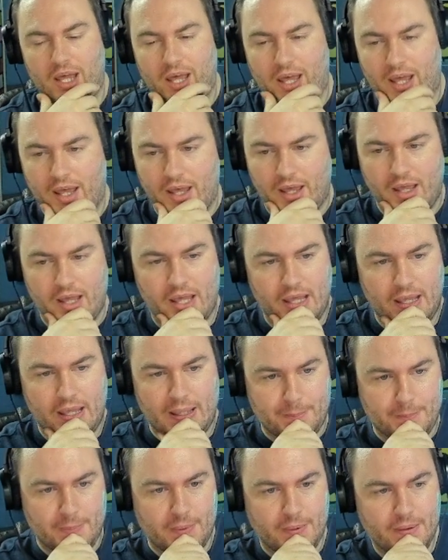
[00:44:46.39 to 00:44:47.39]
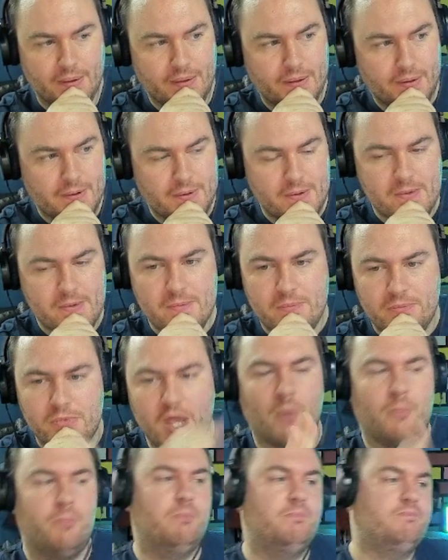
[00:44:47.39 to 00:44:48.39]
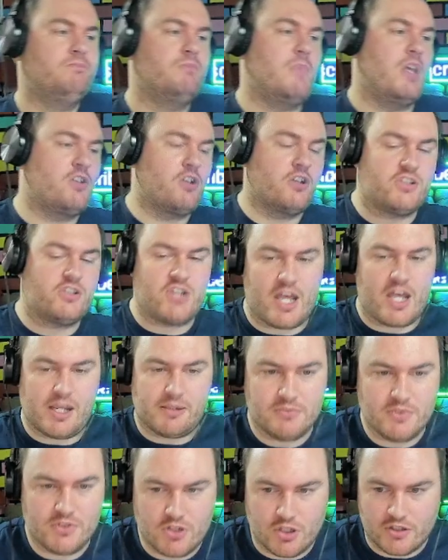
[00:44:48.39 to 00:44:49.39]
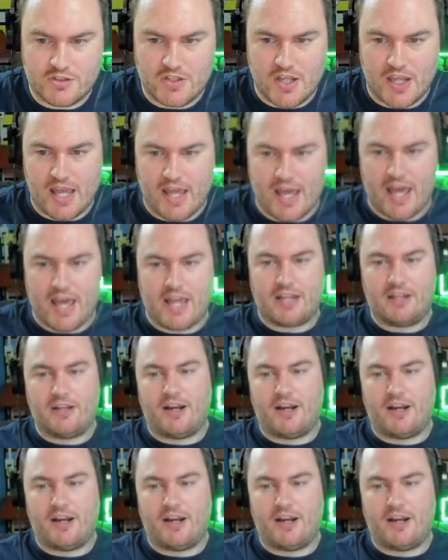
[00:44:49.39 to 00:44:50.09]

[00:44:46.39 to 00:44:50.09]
No, he's gonna say A.